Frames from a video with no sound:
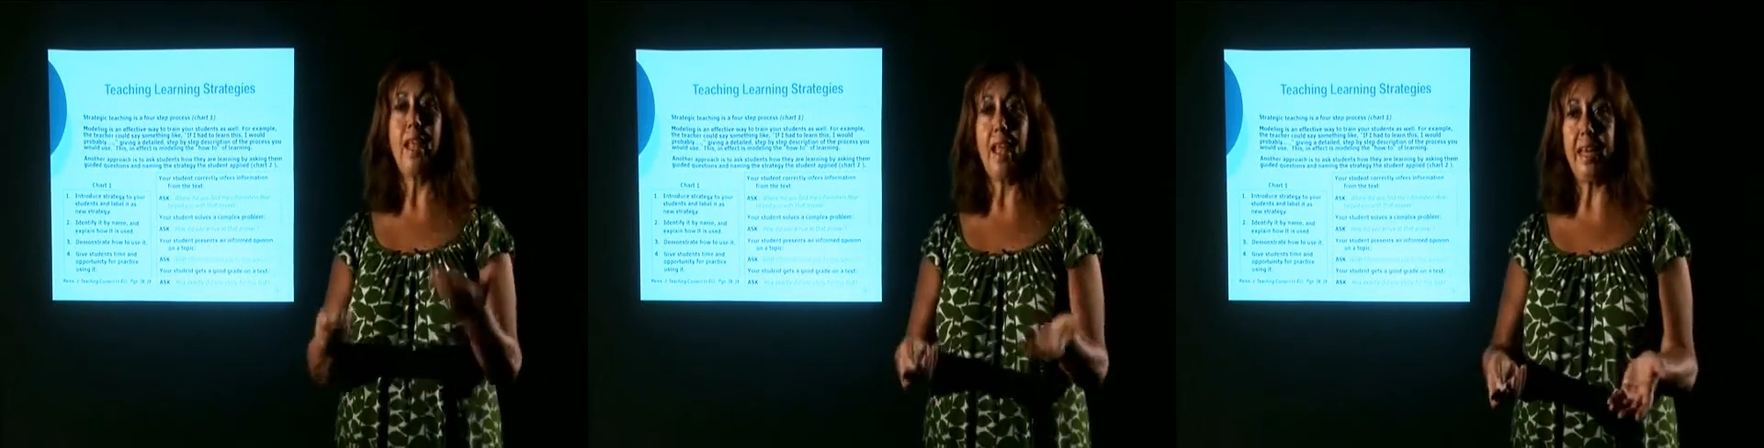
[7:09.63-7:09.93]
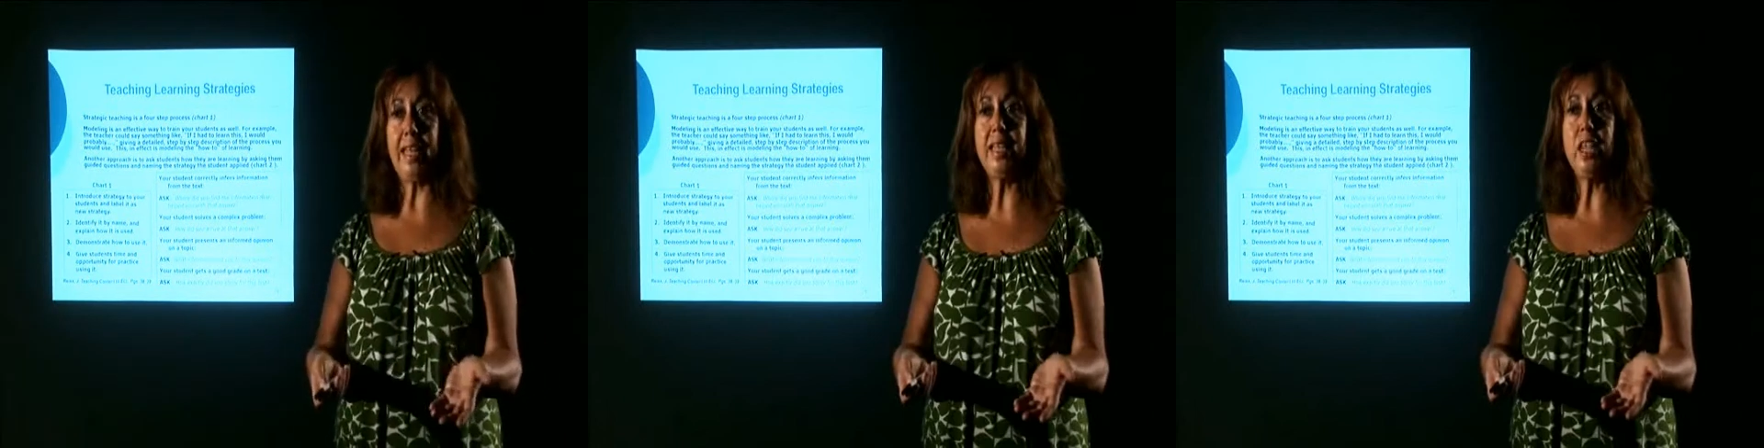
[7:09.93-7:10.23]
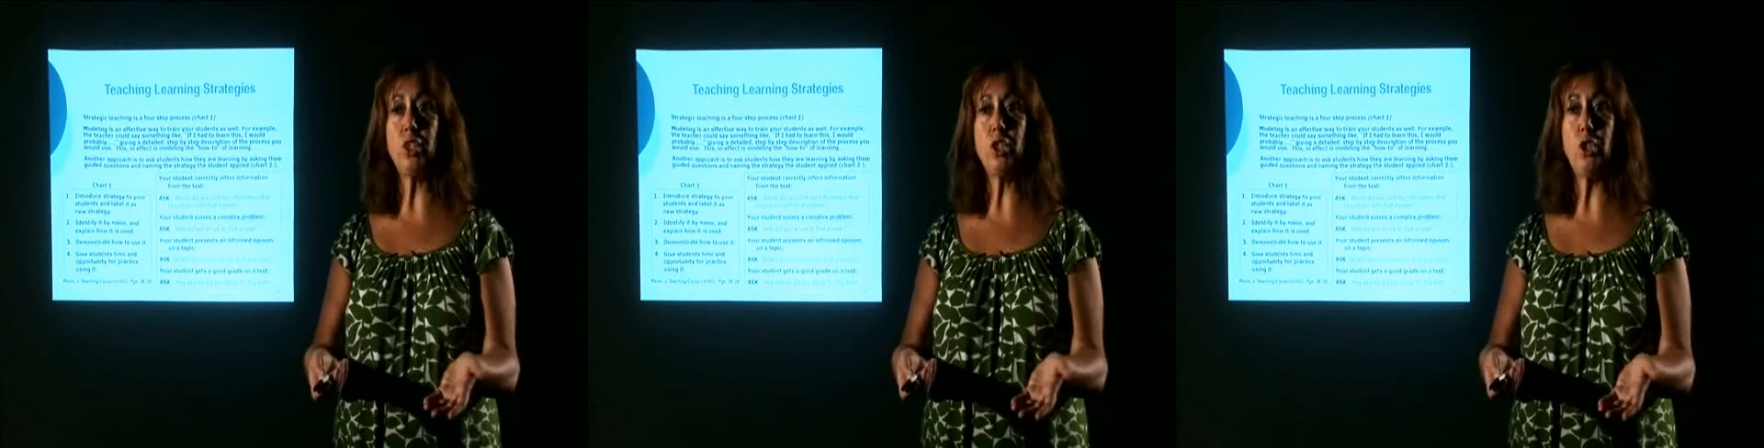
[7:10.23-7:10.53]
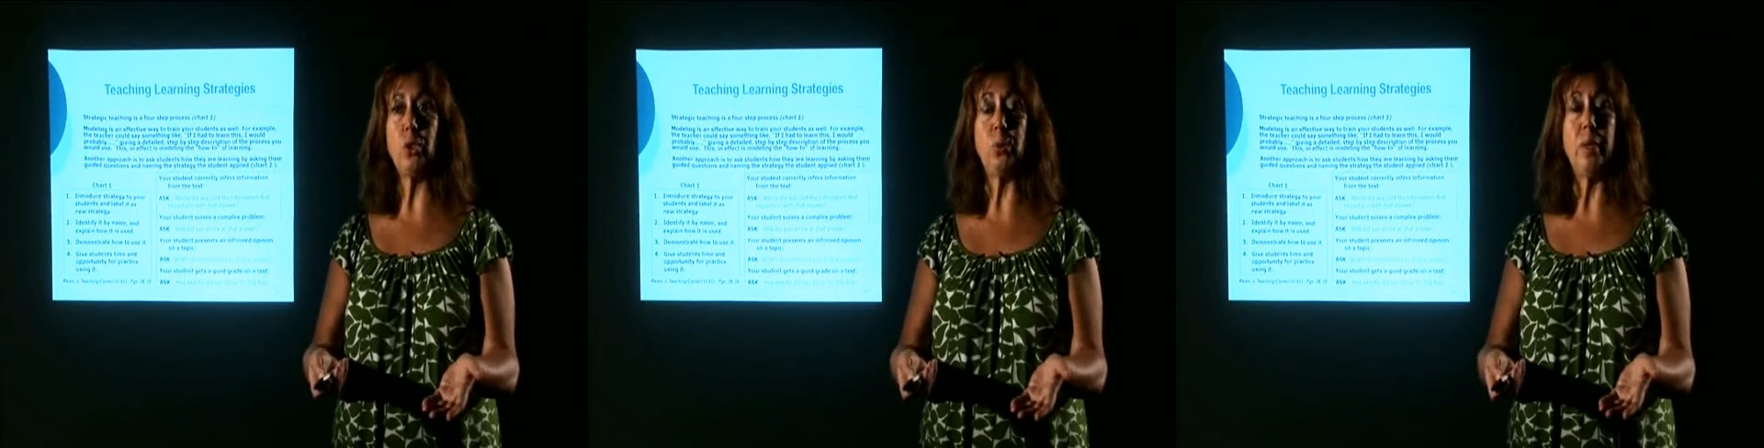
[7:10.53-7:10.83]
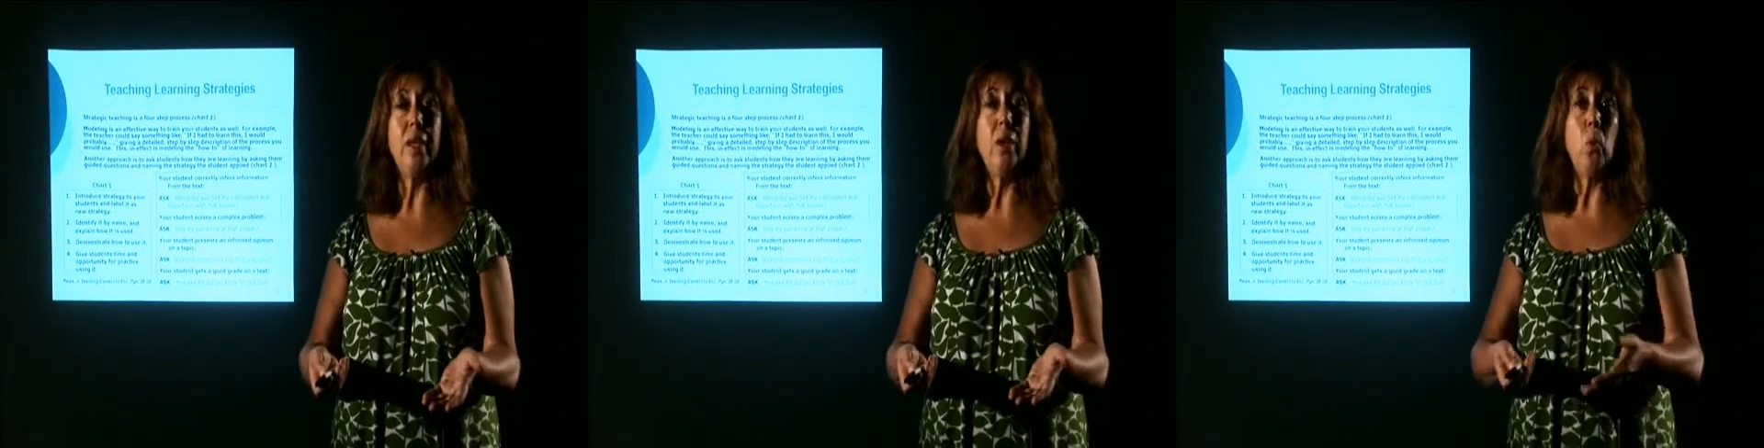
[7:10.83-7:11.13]
And he tells you.
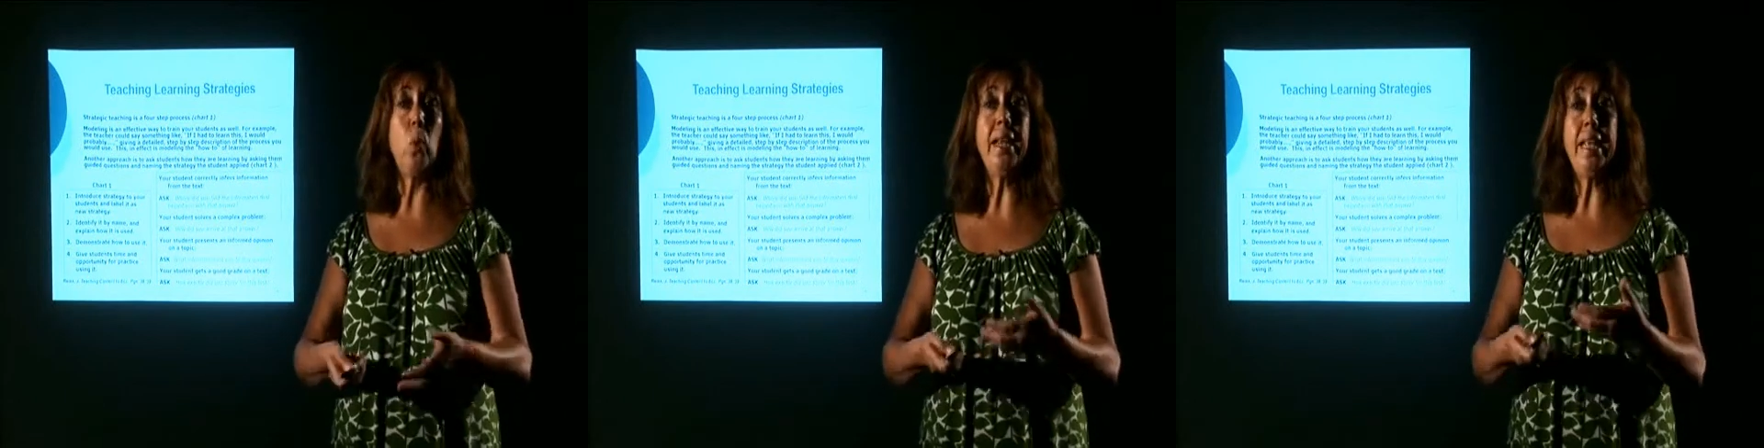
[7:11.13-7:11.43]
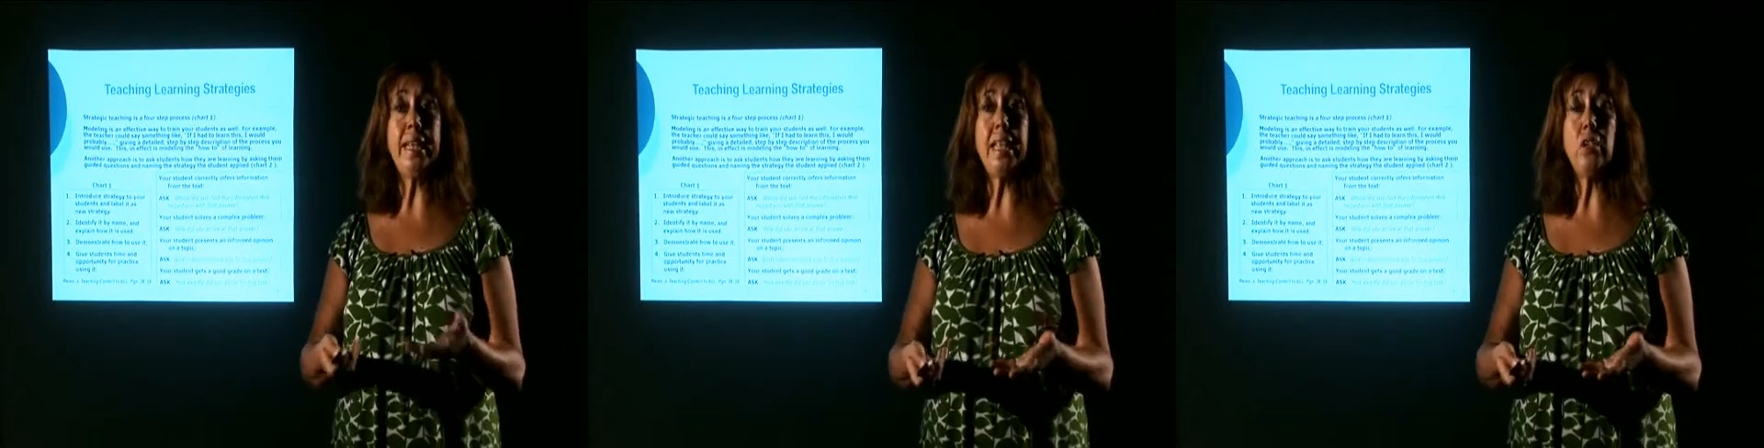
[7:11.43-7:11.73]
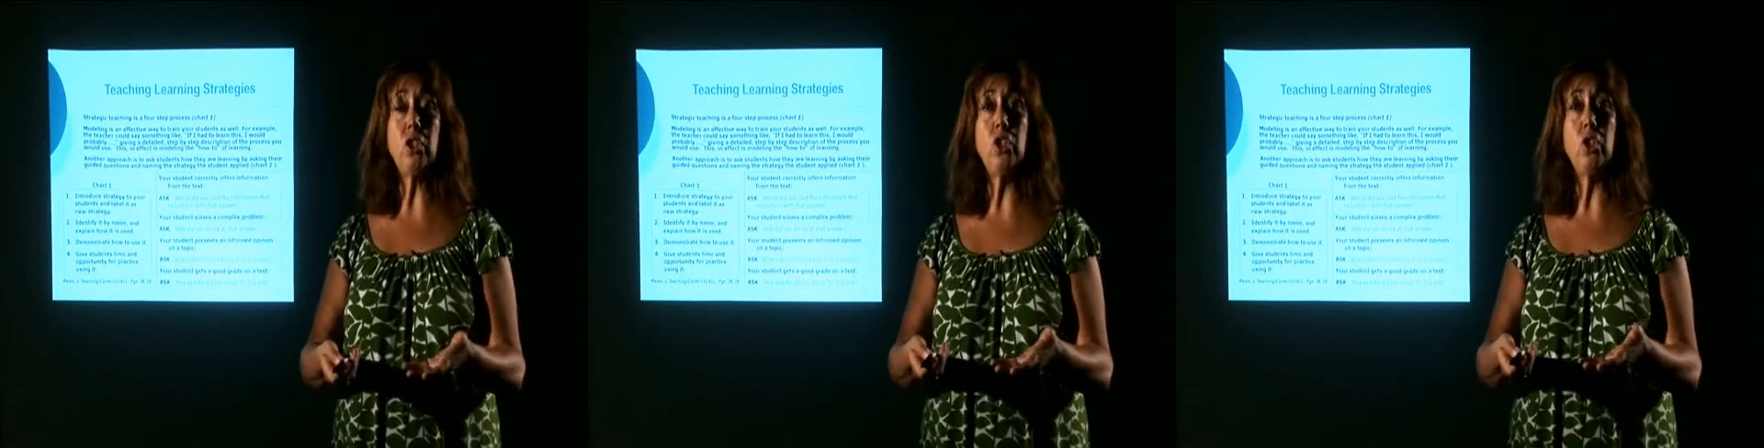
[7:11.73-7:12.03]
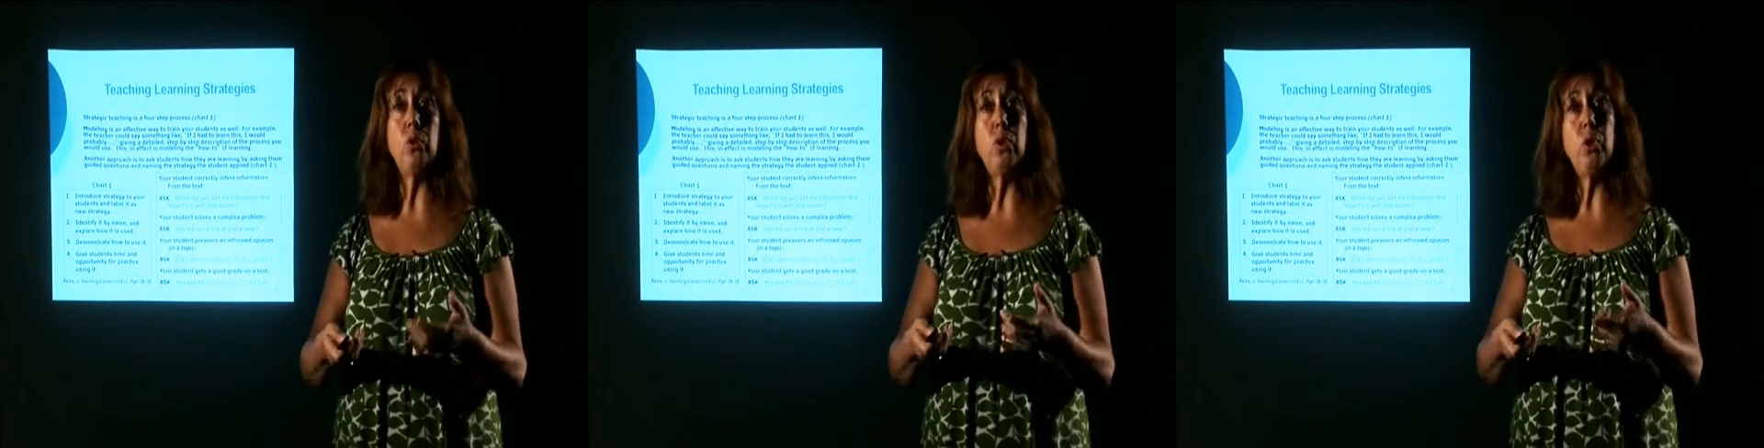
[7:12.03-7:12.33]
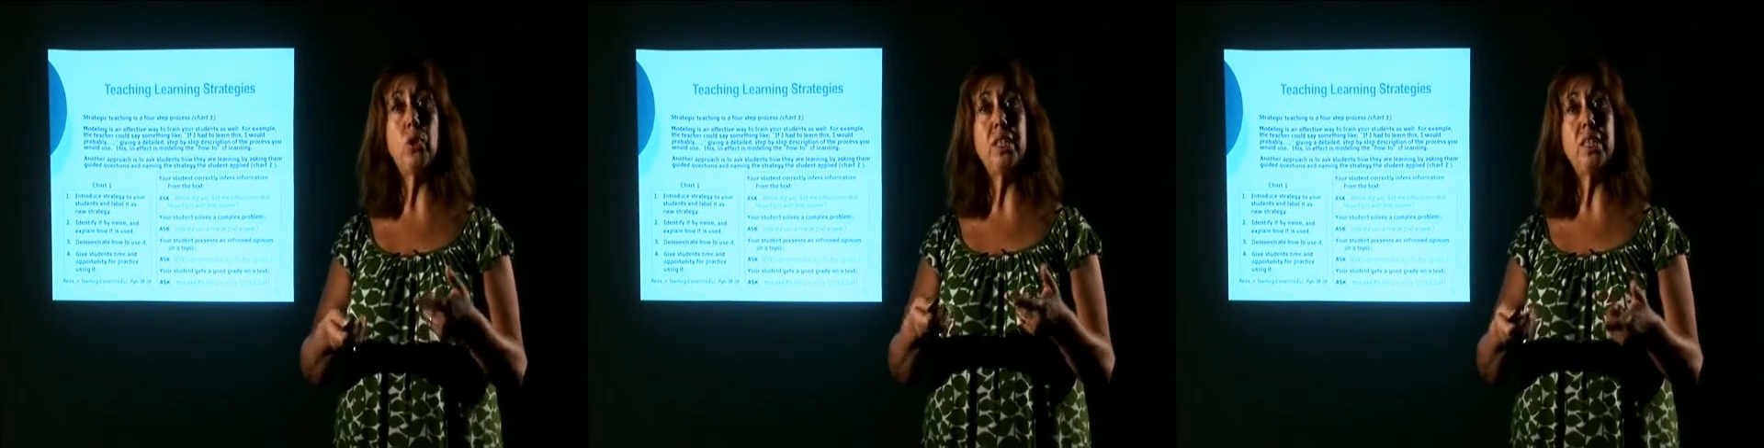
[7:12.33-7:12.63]
When he tells you,
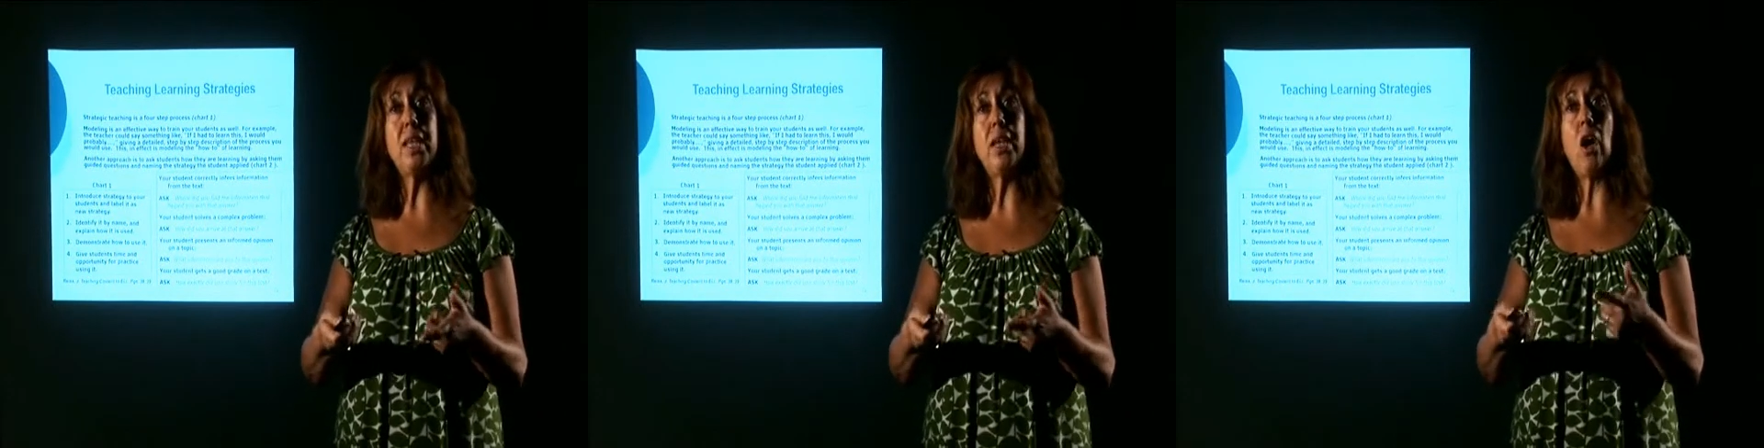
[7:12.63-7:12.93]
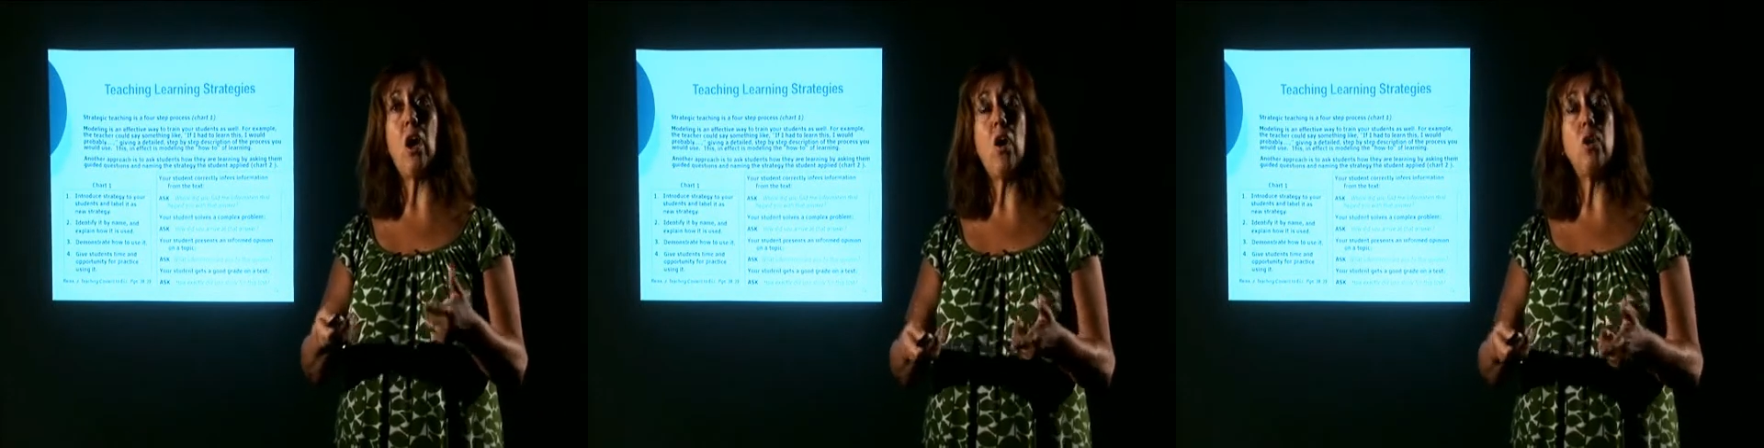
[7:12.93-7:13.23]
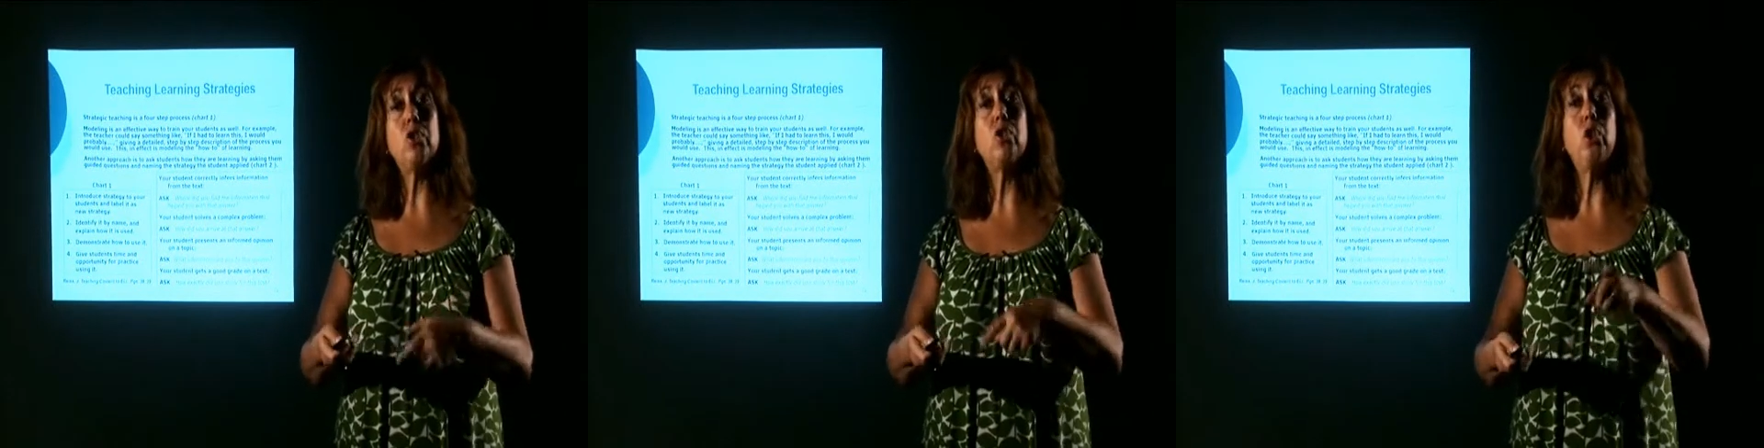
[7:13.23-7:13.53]
you could say, oh, so